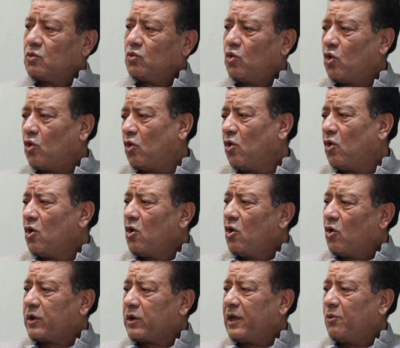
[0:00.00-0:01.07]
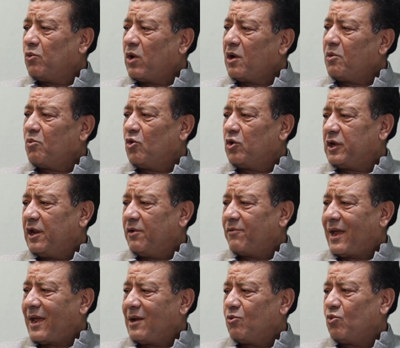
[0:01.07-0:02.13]
go, okay, one motive
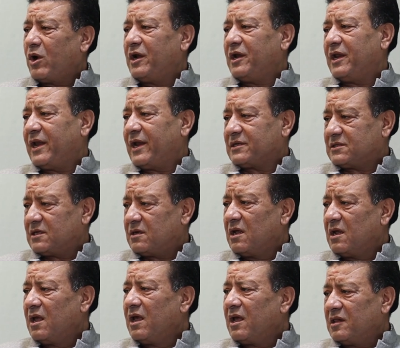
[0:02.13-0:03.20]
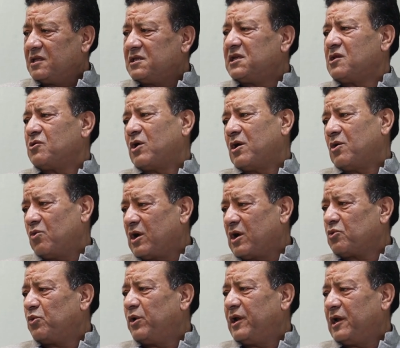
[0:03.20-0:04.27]
and one direction. One this is
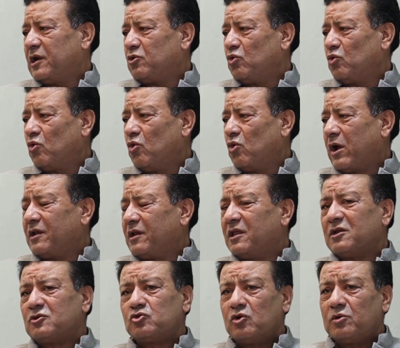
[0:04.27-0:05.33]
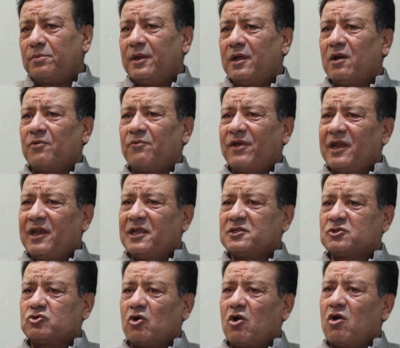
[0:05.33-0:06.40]
what we need to go, and there should be a very
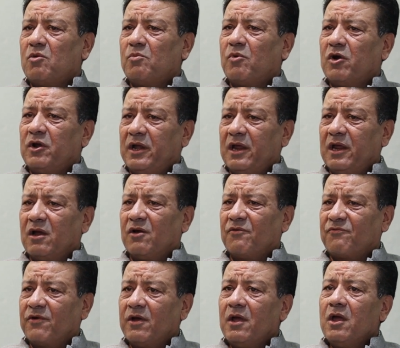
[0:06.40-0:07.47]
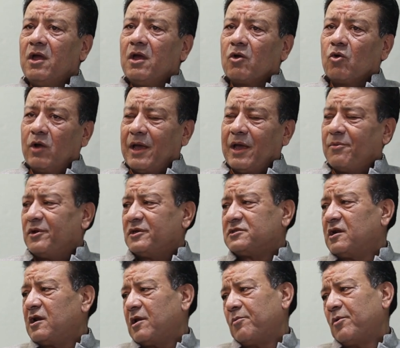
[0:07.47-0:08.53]
strong bonding of
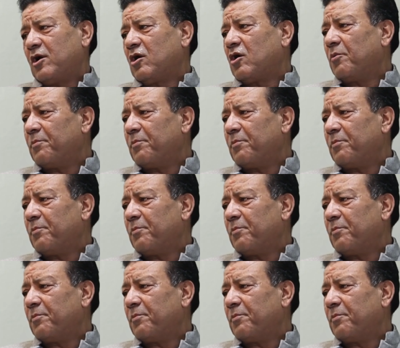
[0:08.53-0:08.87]
collaboration among